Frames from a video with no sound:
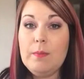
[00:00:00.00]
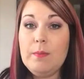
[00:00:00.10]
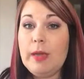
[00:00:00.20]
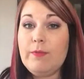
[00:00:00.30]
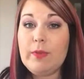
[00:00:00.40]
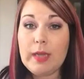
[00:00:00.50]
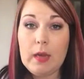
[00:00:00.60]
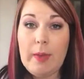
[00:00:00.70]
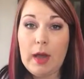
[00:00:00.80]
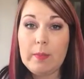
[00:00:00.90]
might forget
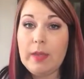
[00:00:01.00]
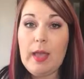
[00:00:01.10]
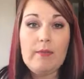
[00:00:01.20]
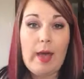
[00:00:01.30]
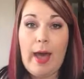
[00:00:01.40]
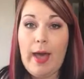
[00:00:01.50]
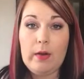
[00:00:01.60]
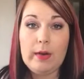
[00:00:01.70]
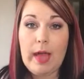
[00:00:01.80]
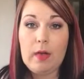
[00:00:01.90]
about them if I
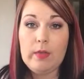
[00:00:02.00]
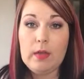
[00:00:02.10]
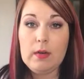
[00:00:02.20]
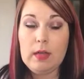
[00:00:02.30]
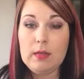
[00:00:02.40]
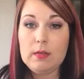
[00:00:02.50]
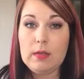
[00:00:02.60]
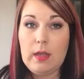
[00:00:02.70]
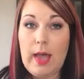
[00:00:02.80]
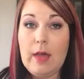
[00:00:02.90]
don't have
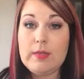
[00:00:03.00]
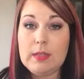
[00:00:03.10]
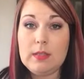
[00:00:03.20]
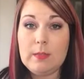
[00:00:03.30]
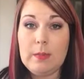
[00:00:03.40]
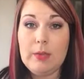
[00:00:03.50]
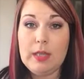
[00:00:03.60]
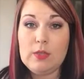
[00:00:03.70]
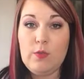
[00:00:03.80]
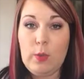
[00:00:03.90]
a system in
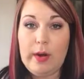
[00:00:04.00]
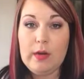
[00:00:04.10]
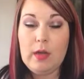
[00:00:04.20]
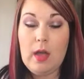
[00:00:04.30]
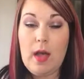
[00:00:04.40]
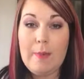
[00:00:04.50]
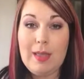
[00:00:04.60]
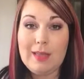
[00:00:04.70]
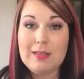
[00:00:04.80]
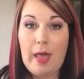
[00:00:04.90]
place for it.
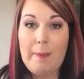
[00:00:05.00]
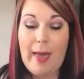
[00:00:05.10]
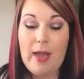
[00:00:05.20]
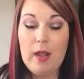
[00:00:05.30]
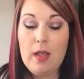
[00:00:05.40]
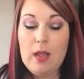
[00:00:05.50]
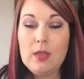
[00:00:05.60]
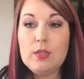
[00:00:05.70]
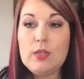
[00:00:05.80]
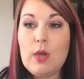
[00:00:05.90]
It gets that bad.
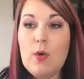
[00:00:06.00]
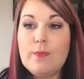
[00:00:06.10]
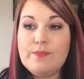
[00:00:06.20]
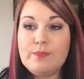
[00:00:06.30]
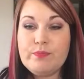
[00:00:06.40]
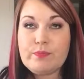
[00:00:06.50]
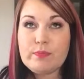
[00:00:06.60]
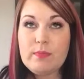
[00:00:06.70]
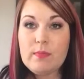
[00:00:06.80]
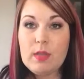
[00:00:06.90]
So
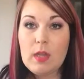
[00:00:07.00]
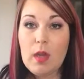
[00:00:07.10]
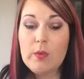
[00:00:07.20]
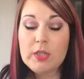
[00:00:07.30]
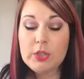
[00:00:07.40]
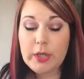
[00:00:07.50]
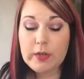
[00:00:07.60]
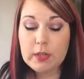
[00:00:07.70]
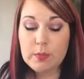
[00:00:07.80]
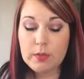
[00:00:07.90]
I want to
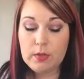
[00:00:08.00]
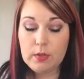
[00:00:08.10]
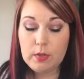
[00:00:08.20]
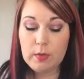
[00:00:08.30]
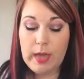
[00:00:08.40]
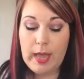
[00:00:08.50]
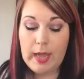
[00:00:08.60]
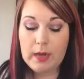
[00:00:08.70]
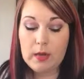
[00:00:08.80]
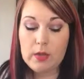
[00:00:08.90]
share this with you,
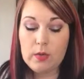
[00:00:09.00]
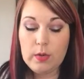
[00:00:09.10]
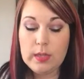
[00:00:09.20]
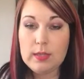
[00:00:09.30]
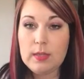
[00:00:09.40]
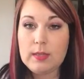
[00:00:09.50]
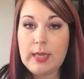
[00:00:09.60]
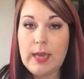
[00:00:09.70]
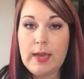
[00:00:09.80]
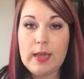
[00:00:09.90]
and you can
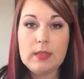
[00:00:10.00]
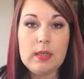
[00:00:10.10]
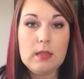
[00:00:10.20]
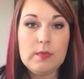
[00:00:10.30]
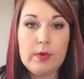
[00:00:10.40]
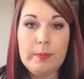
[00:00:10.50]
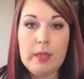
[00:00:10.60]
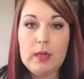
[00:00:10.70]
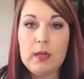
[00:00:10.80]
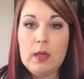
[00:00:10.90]
take ideas from
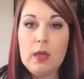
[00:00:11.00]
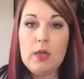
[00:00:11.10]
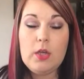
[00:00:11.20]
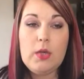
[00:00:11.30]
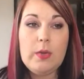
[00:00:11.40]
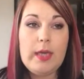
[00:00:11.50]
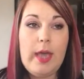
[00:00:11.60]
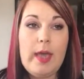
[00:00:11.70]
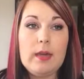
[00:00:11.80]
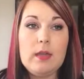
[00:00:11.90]
it. You
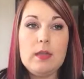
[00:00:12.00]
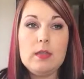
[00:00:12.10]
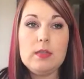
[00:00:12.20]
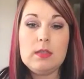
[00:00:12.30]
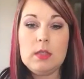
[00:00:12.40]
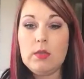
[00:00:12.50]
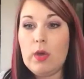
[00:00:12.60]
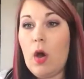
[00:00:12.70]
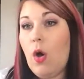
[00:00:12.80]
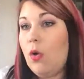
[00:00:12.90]
can steal the
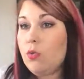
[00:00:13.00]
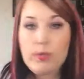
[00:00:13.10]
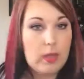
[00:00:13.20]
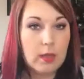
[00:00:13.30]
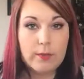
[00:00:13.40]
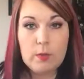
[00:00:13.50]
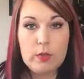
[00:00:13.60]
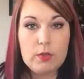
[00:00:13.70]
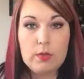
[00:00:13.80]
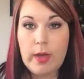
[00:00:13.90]
whole thing if you
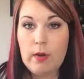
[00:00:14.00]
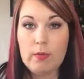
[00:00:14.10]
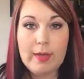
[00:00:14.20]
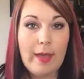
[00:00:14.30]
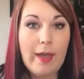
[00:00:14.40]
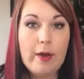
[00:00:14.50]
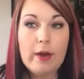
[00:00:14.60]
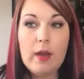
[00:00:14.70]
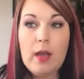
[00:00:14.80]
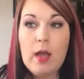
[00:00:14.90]
want to. I don't
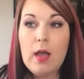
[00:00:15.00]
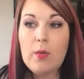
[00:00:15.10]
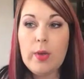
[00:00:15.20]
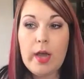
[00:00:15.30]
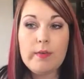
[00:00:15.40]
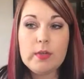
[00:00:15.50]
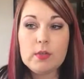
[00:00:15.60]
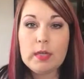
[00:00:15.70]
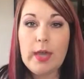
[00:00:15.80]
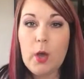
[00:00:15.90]
care. Whatever
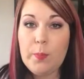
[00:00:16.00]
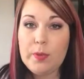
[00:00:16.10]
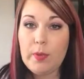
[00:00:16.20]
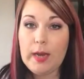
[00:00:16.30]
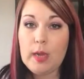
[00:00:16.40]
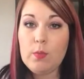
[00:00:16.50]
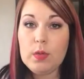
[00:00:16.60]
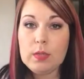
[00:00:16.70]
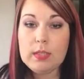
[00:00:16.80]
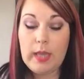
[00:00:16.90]
is going to help you. And I
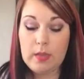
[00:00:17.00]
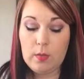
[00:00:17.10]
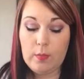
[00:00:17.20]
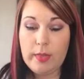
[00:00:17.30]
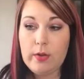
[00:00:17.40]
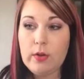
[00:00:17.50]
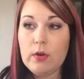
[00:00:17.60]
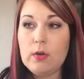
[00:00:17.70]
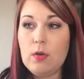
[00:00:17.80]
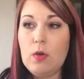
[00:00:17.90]
will say that whether
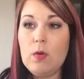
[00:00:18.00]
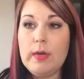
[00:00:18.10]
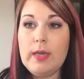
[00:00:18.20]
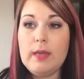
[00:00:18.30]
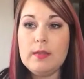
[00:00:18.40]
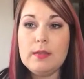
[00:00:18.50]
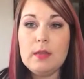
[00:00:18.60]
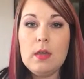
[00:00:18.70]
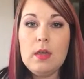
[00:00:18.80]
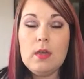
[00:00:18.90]
your goal
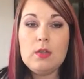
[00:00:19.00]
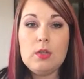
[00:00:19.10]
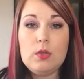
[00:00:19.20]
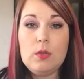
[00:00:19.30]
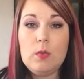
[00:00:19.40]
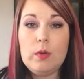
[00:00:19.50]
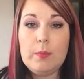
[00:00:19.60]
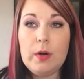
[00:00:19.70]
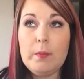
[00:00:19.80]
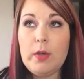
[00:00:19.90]
is to
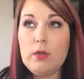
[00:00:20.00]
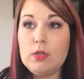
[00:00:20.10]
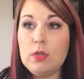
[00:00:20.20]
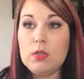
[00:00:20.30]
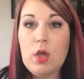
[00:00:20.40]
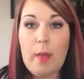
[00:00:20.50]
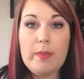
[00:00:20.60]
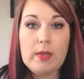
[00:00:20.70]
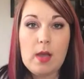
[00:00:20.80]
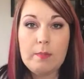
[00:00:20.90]
promote to the top
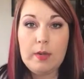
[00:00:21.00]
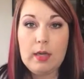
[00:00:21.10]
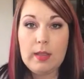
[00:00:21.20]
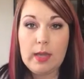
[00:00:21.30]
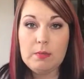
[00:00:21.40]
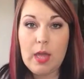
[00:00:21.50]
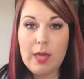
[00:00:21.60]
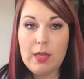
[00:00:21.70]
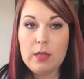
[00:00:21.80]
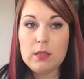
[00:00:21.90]
of the company like
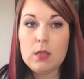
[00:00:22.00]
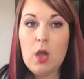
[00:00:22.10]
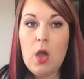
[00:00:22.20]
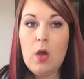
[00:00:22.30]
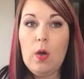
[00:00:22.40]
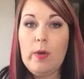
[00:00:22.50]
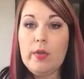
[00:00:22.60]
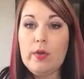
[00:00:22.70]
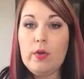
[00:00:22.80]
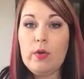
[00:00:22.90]
mine is,
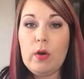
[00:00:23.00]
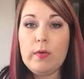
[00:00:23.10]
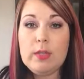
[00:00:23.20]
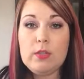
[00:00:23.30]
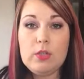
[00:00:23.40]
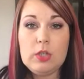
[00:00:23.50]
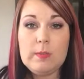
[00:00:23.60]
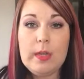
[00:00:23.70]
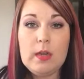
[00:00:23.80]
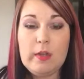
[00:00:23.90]
whether your goal is to
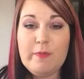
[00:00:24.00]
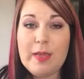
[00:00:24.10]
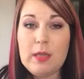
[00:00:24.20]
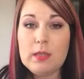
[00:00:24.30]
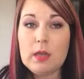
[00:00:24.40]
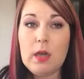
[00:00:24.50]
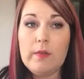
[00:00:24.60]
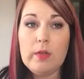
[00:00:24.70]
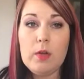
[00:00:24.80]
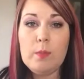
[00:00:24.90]
just make enough money to
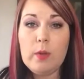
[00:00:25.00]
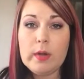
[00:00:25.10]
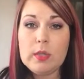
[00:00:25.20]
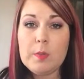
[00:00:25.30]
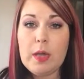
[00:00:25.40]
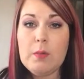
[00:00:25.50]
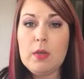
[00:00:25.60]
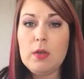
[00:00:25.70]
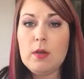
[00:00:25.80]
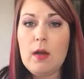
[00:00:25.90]
cover your mortgage
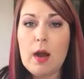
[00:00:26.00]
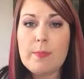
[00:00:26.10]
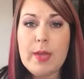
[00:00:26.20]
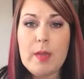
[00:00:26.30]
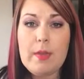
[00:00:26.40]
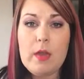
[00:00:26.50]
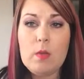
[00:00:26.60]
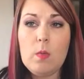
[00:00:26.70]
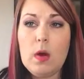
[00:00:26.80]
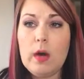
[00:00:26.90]
payment, your car payment,
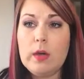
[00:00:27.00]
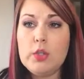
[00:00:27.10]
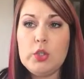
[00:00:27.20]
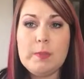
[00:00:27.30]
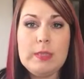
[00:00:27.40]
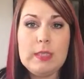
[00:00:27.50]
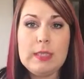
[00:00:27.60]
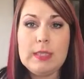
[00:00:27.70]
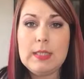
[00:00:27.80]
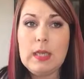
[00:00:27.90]
or trip to
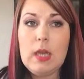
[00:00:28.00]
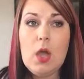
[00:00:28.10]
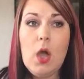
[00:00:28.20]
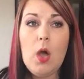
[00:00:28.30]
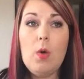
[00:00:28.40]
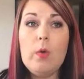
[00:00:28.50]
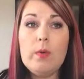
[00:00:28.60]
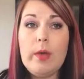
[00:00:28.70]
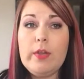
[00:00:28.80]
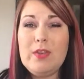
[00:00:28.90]
Disney,
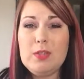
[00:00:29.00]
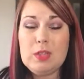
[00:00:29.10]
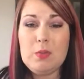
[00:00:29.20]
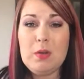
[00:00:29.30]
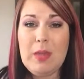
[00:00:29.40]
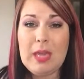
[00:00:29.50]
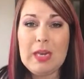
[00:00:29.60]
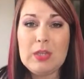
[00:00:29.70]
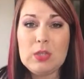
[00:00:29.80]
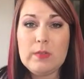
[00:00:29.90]
or whether you just want to make
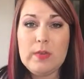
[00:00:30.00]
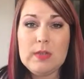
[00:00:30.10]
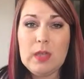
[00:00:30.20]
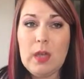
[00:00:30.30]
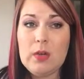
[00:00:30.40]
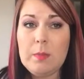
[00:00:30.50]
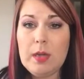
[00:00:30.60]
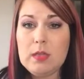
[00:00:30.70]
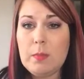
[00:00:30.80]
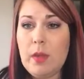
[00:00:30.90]
an extra $50,
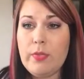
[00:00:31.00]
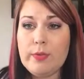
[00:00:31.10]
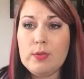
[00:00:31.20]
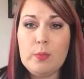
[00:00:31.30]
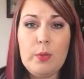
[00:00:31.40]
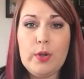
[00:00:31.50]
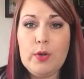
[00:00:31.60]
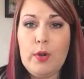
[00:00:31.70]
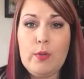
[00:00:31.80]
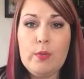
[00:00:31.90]
$100 a month or support
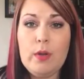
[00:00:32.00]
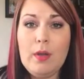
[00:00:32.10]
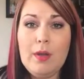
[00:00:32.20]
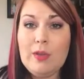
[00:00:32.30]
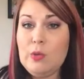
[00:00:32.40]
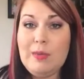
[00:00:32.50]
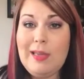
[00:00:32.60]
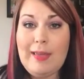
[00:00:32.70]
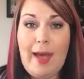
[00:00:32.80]
your own unique